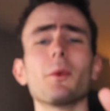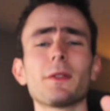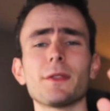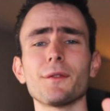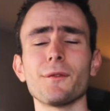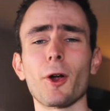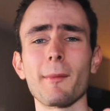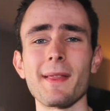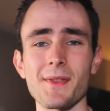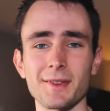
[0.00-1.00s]
with the
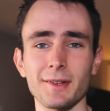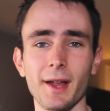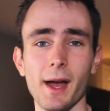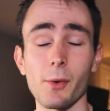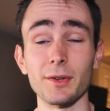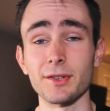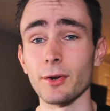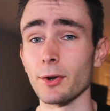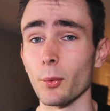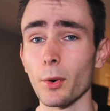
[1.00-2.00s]
format, this is how it's
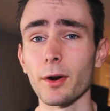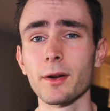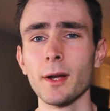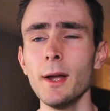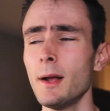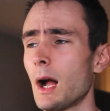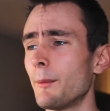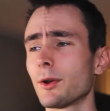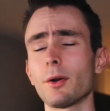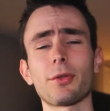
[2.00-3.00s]
going to work.
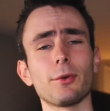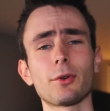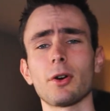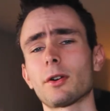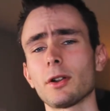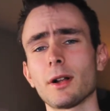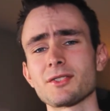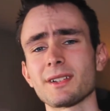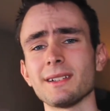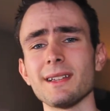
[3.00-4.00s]
I'm going to go through
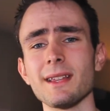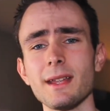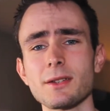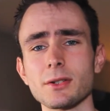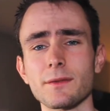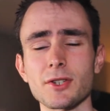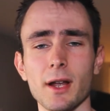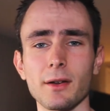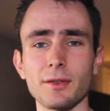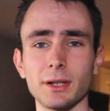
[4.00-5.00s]
chronologically each of
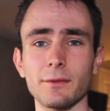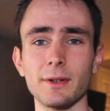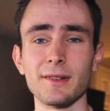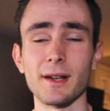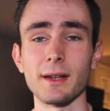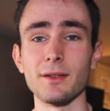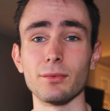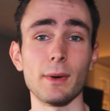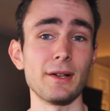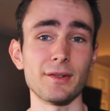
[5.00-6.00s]
Checo's liveries that he's
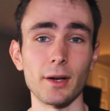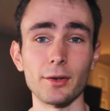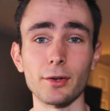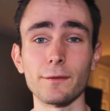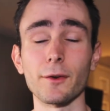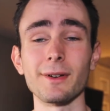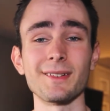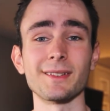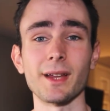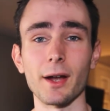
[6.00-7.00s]
raced under for
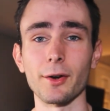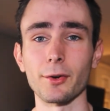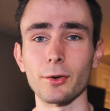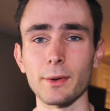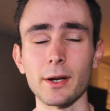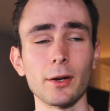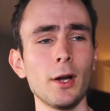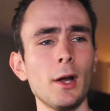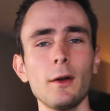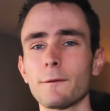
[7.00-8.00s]
his entire career,
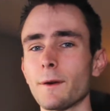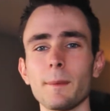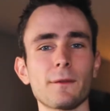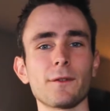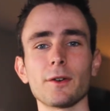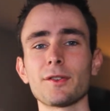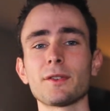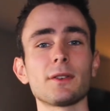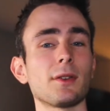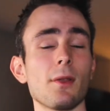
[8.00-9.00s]
from the
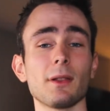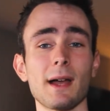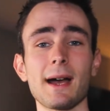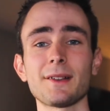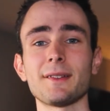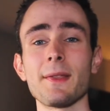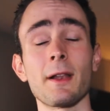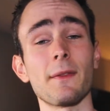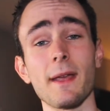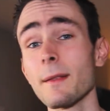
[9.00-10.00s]
first to the last. And
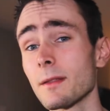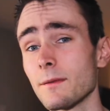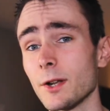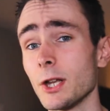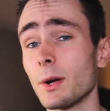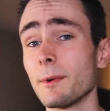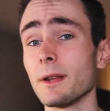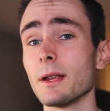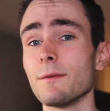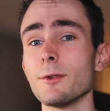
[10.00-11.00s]
at the end of the video, I'm going to
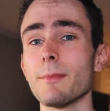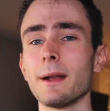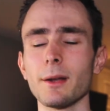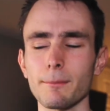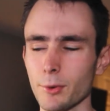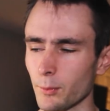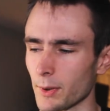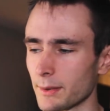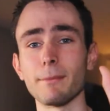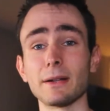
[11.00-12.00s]
give you my number
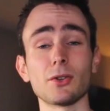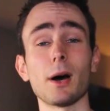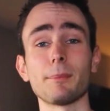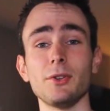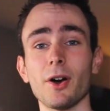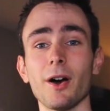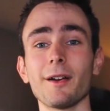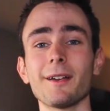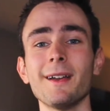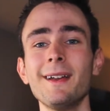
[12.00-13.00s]
one, my top
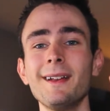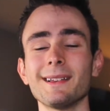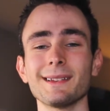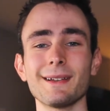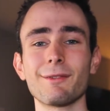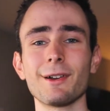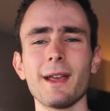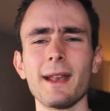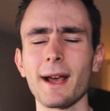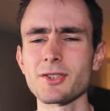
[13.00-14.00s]
dog livery,
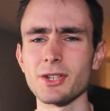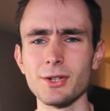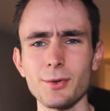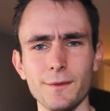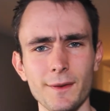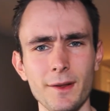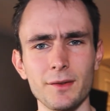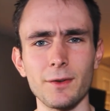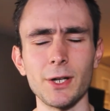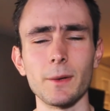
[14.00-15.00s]
and actually new for
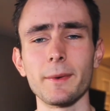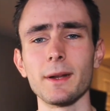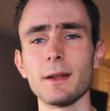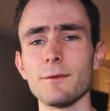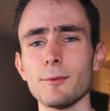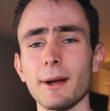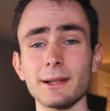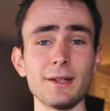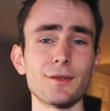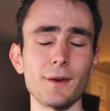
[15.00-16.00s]
this video, I'm going to give you my
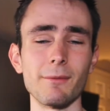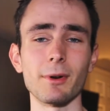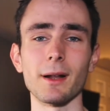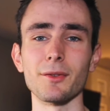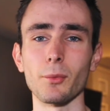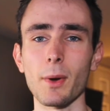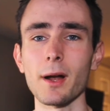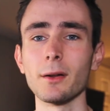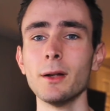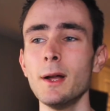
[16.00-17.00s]
least favorite as
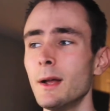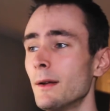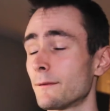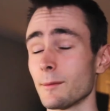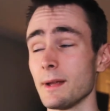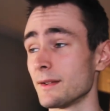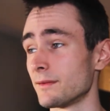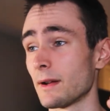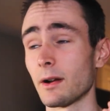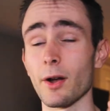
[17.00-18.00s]
well. For me, it's
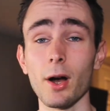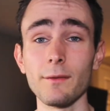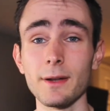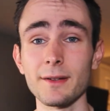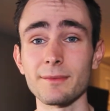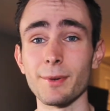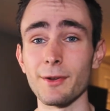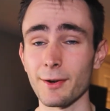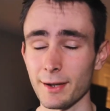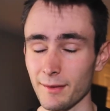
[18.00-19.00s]
very obvious, but
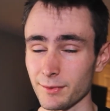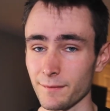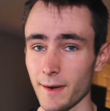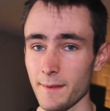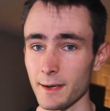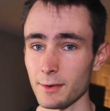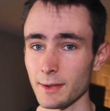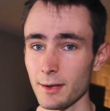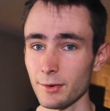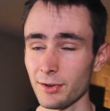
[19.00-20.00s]
you're going to have to find that out
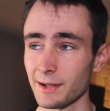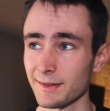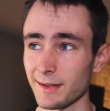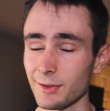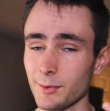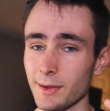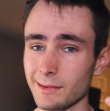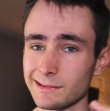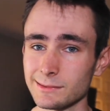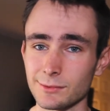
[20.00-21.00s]
later, so let's get into it